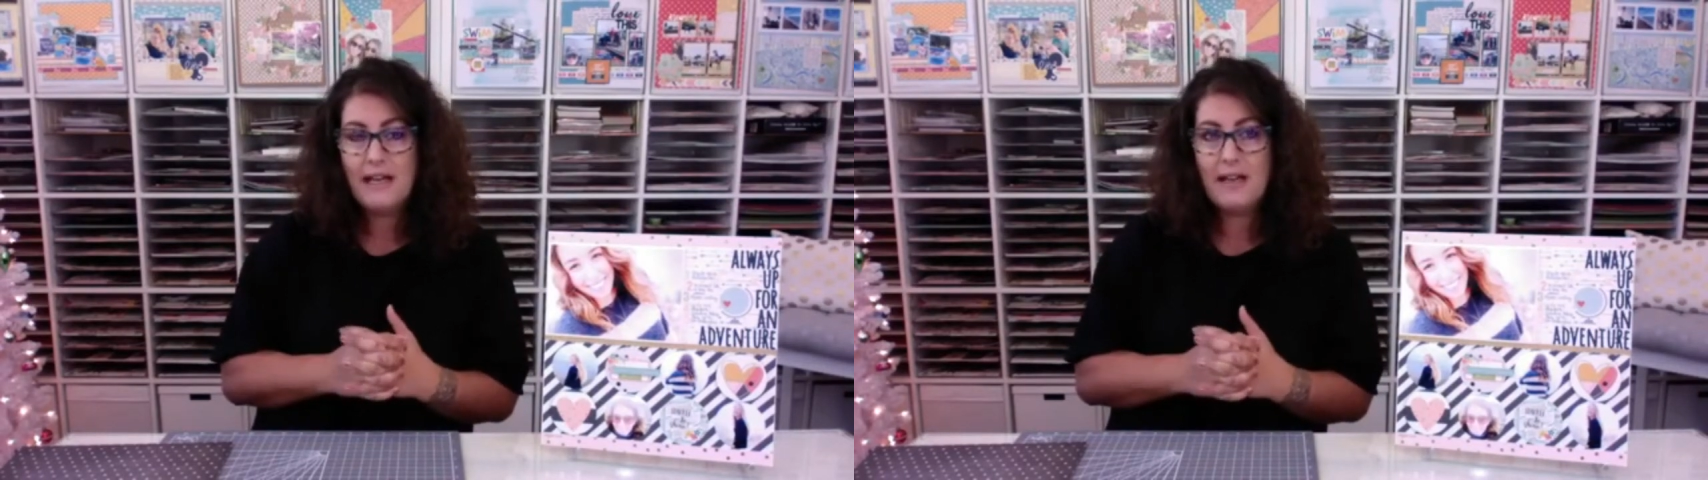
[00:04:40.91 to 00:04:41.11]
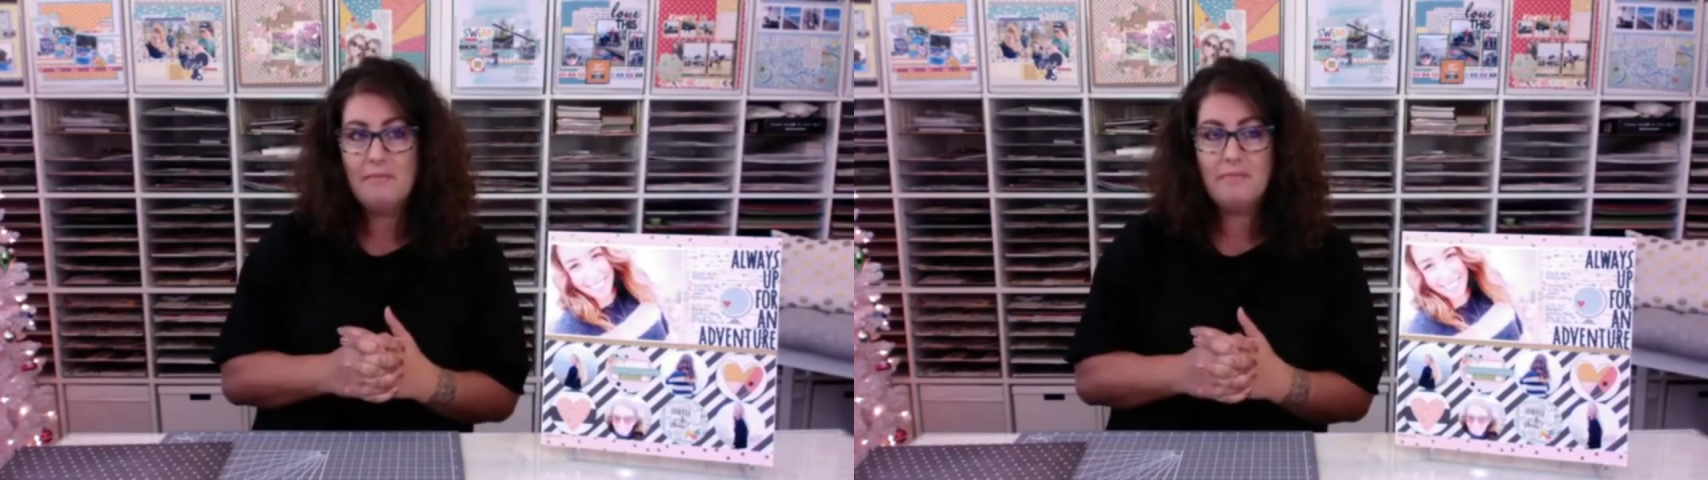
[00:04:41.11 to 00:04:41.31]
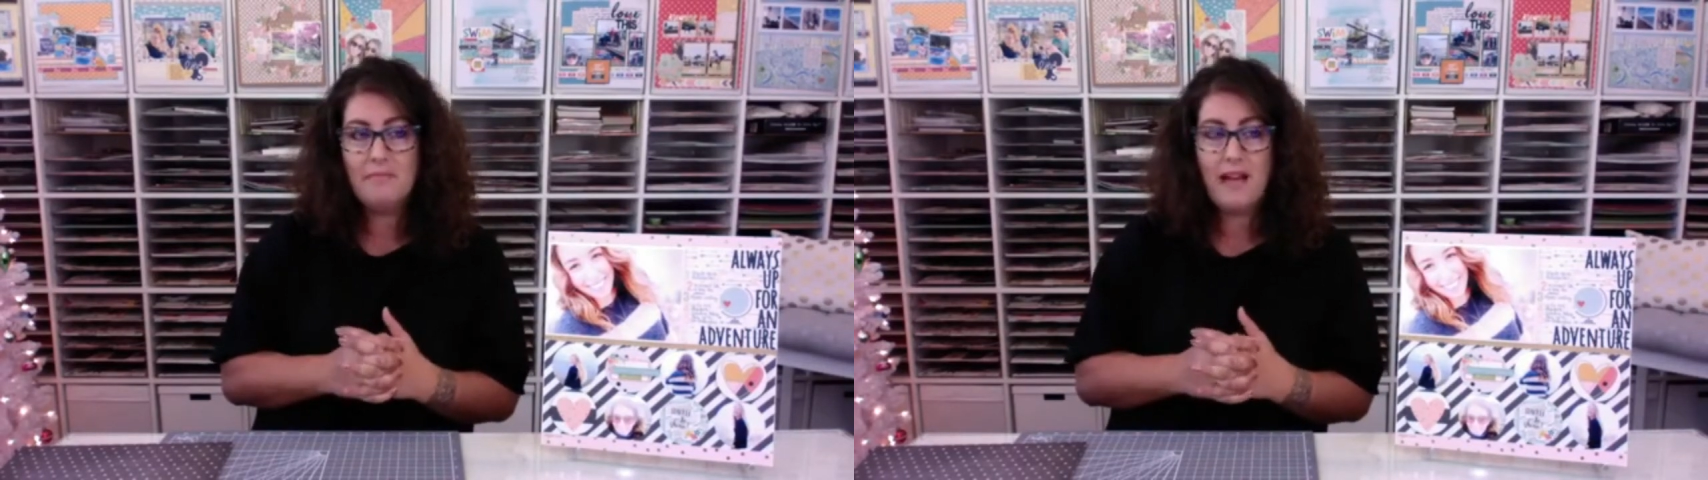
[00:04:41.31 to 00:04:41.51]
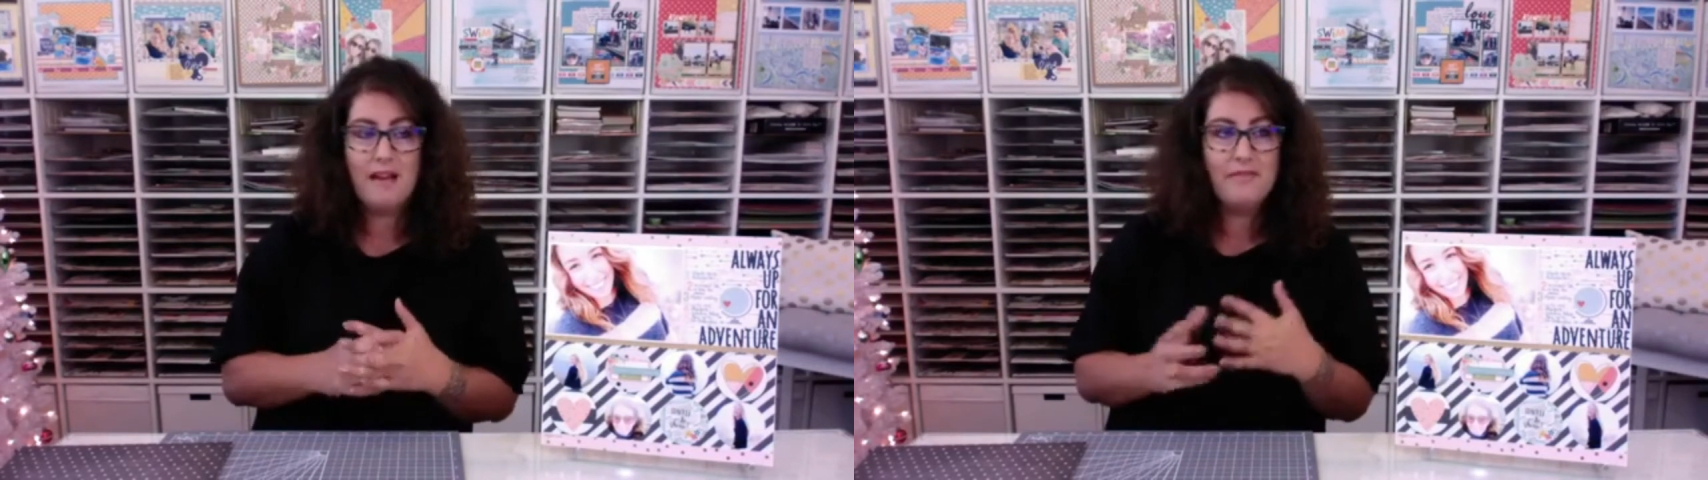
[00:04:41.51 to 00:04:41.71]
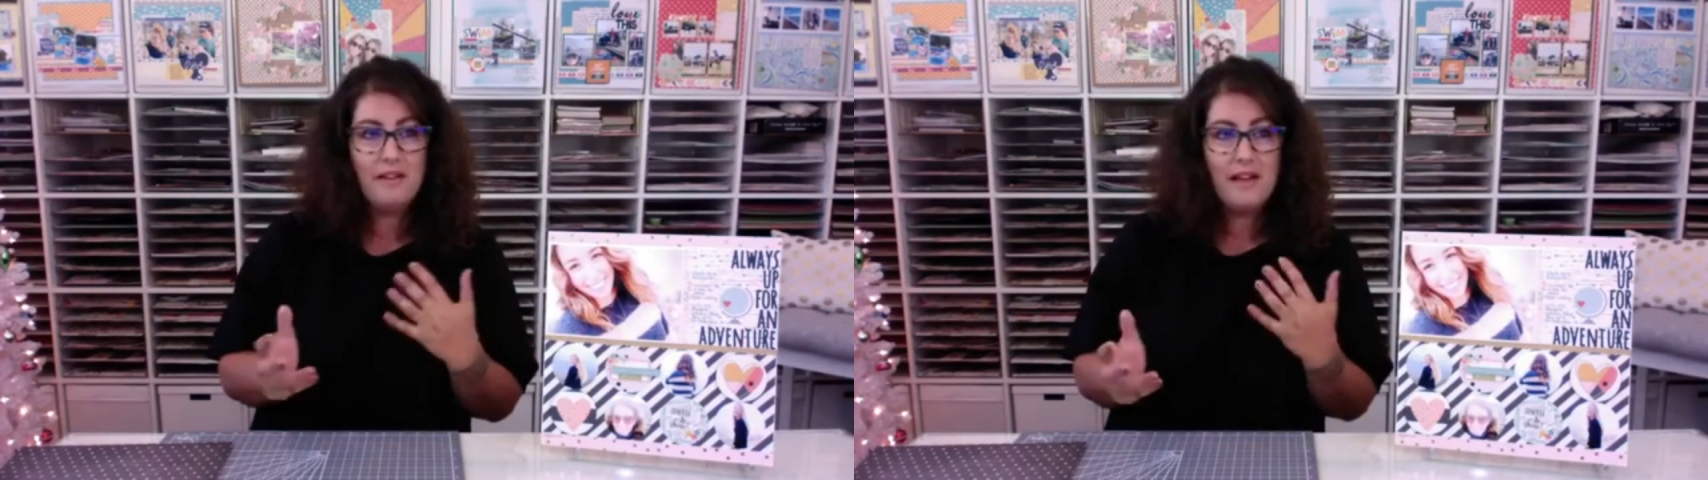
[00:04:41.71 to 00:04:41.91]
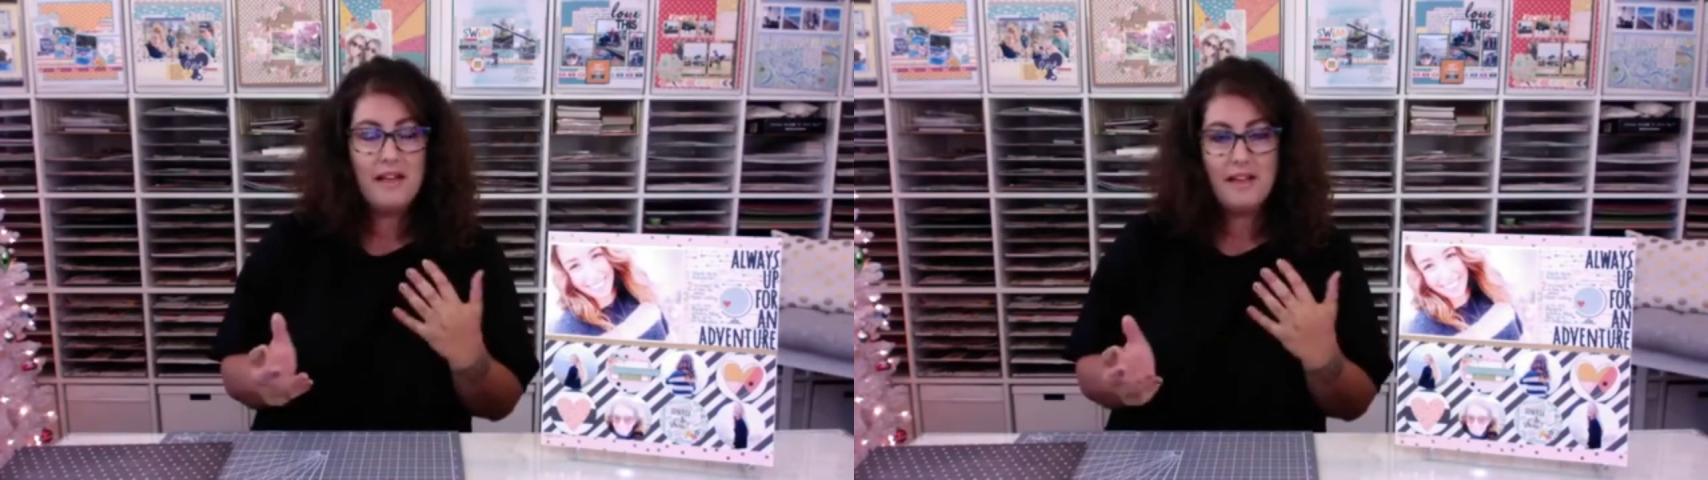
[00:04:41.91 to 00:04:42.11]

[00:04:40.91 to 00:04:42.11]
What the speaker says: I'm kind of fine